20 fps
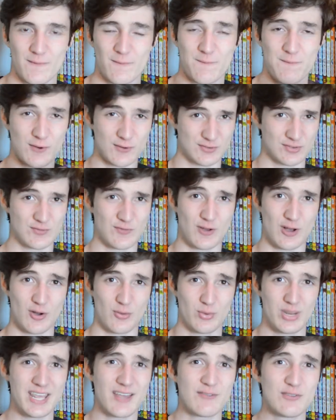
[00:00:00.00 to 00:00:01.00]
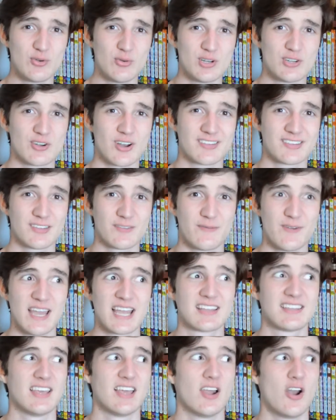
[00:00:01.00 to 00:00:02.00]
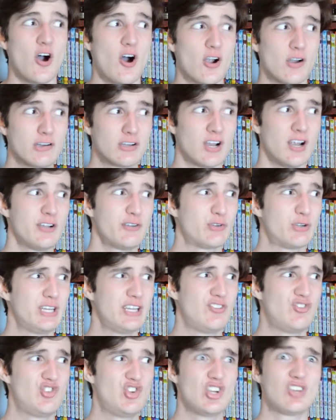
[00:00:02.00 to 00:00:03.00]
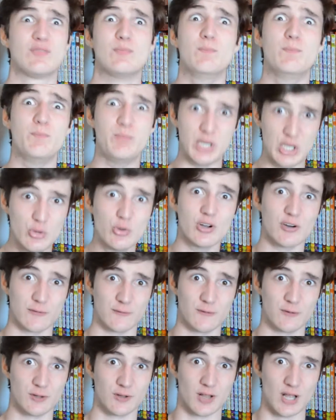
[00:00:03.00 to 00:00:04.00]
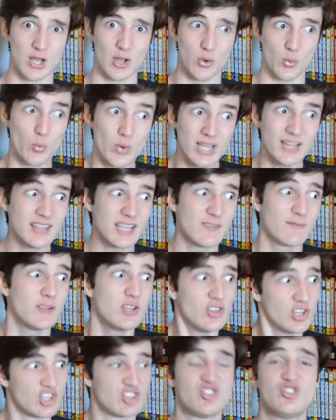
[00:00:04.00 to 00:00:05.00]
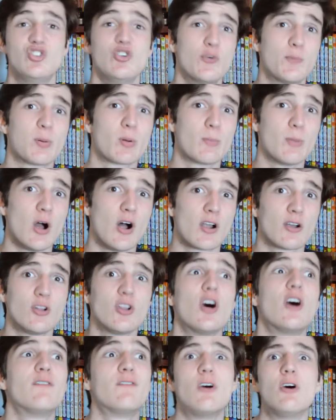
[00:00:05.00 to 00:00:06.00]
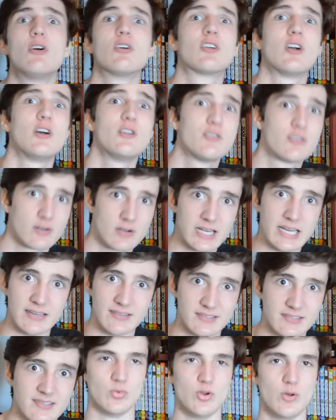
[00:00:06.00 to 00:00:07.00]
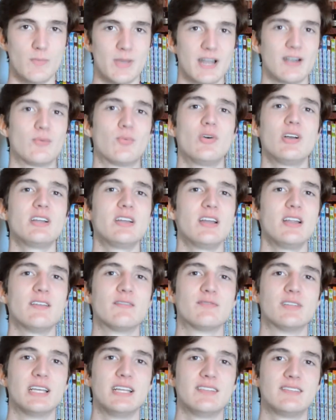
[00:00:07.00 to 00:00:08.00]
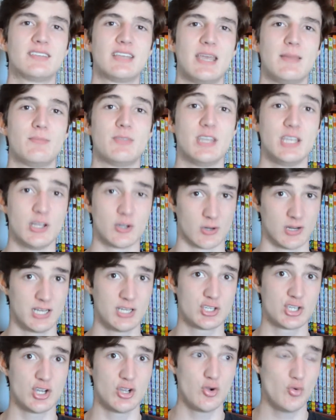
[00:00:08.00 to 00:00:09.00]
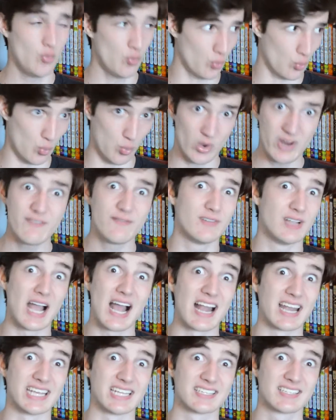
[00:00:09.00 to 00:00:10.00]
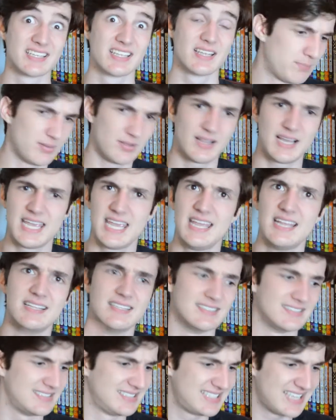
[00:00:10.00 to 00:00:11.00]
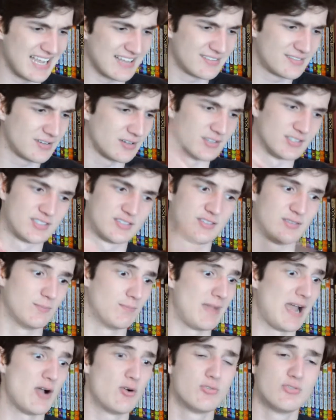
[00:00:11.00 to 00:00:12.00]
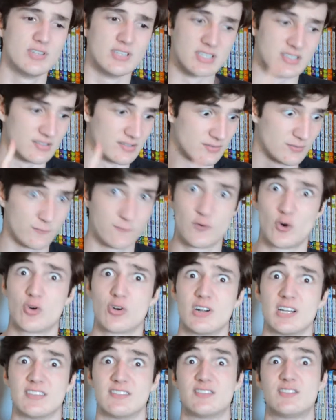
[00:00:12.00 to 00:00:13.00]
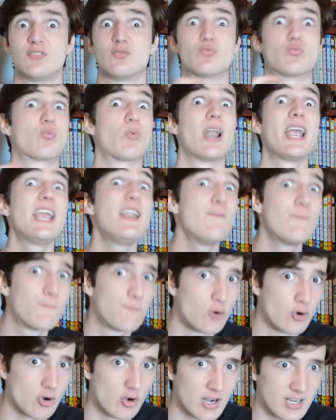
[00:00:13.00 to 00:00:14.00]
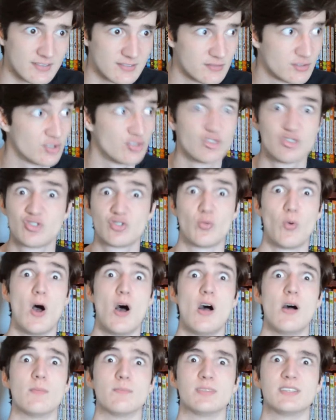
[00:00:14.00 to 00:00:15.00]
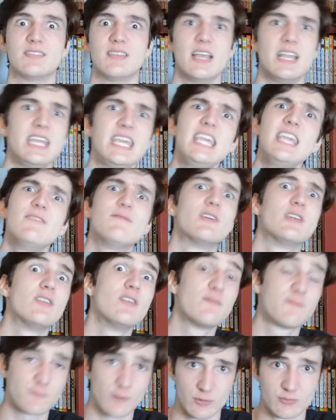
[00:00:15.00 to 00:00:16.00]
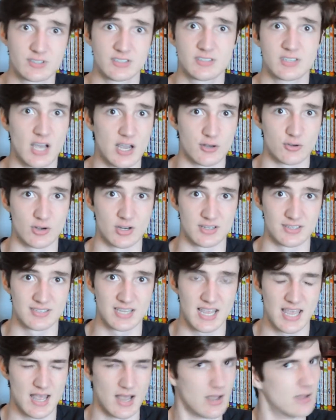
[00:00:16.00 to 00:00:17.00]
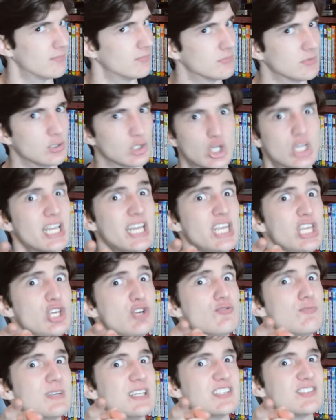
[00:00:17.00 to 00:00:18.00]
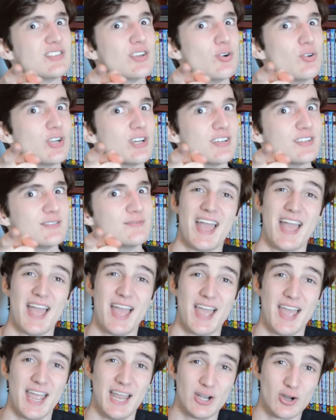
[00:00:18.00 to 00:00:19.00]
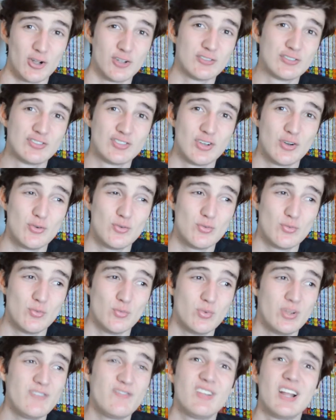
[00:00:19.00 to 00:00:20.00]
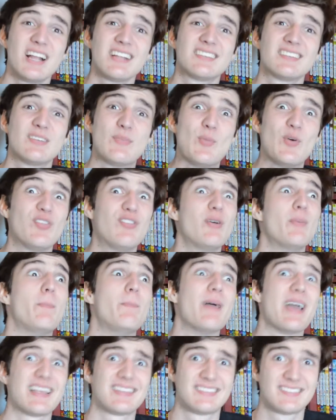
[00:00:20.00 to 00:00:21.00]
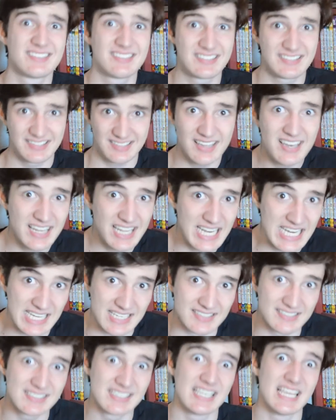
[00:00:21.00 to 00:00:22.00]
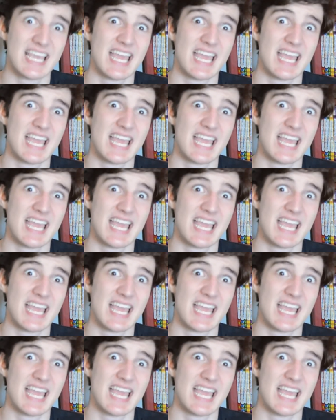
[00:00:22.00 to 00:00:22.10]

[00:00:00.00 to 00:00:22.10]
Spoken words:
First of all, we have to address the fact that our country is just beautiful. We live in the supermodel of all countries. No matter what kind of landscape that you're into, we've got it. Plains, deserts, mountains, forests, rainforests, swamps, and even frozen tundras. Looking at you, Minnesota. And also, we've got some of the best cities.